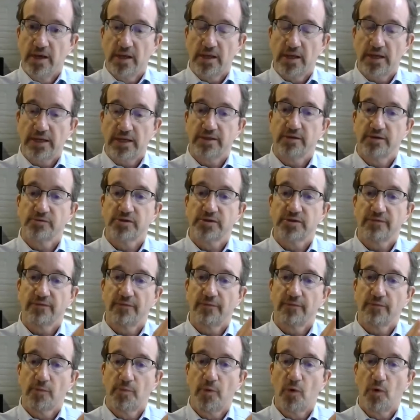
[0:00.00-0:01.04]
like there was a
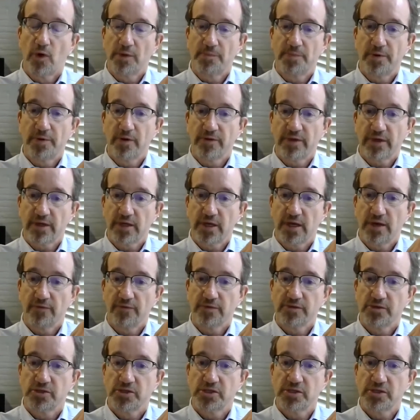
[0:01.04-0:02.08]
reporting period that
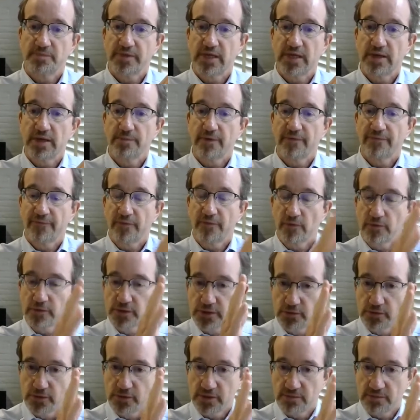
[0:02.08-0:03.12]
covered September 1st
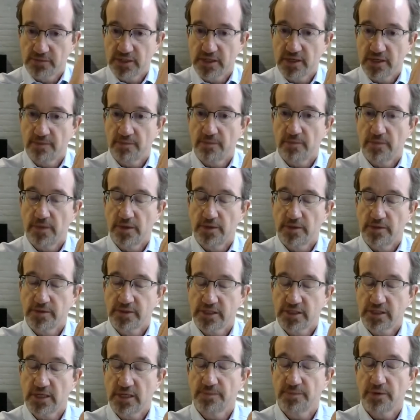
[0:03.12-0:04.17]
through
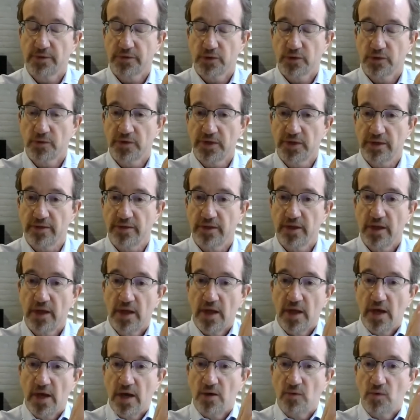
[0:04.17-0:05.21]
September 30th.
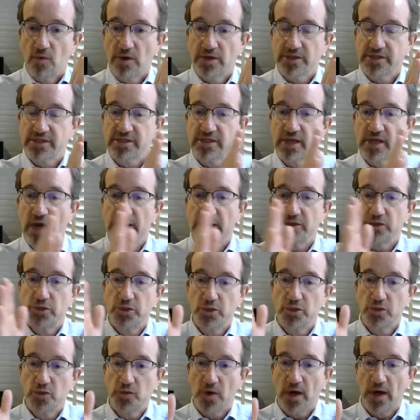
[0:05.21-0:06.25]
Well, it's not
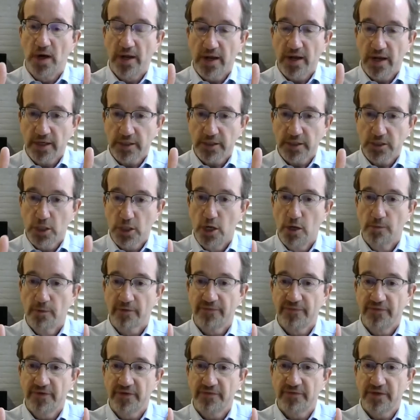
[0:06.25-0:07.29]
due on October
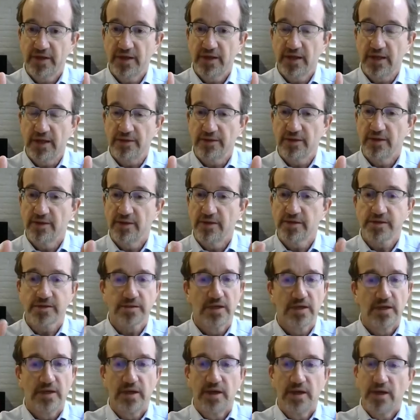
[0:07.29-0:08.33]
15th. And
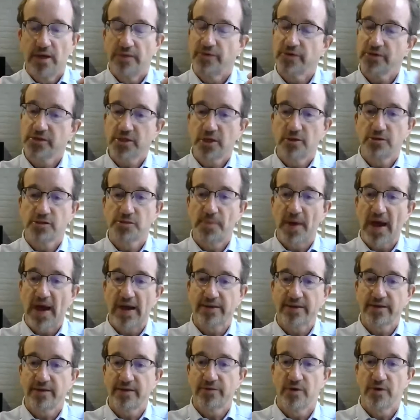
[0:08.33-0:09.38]
this goes
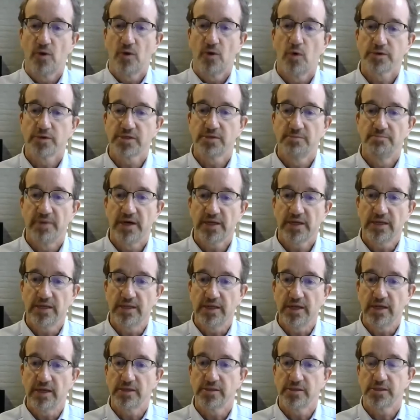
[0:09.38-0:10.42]
back to the horse and buggy
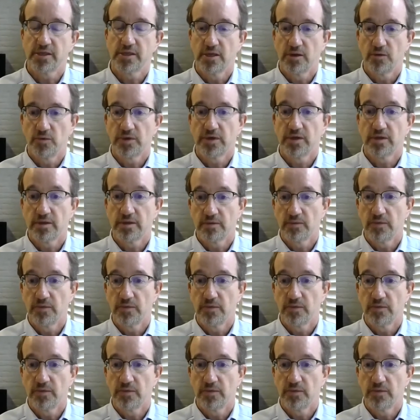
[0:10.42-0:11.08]
days, you know,